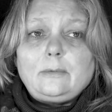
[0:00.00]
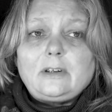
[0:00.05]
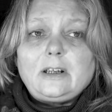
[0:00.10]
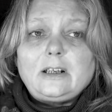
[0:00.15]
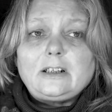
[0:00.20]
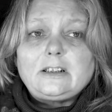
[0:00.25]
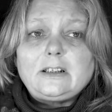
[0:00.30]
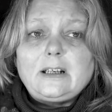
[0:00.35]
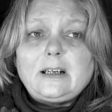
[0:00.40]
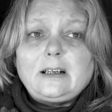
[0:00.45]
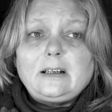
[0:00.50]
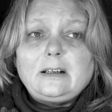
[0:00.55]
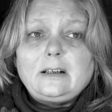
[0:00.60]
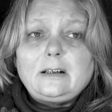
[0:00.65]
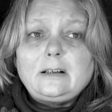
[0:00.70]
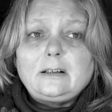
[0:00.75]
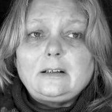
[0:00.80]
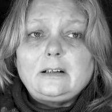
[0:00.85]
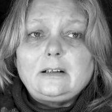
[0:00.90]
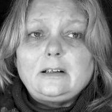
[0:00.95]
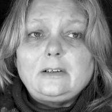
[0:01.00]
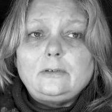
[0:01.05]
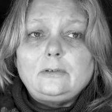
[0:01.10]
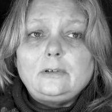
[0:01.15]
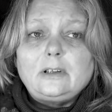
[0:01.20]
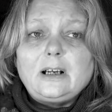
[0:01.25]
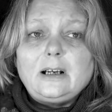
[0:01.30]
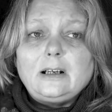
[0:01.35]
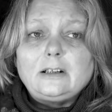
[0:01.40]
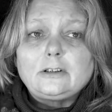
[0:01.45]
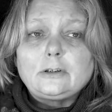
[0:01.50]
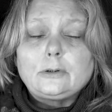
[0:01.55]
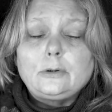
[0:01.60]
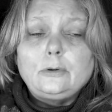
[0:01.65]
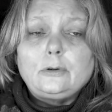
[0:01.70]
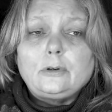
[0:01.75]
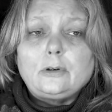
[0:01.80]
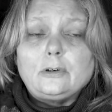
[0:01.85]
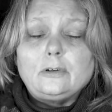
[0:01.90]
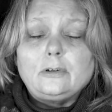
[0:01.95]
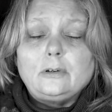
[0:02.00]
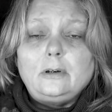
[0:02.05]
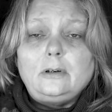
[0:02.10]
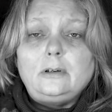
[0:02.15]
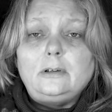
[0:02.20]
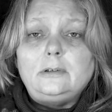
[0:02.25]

with a sink and a little gas cooker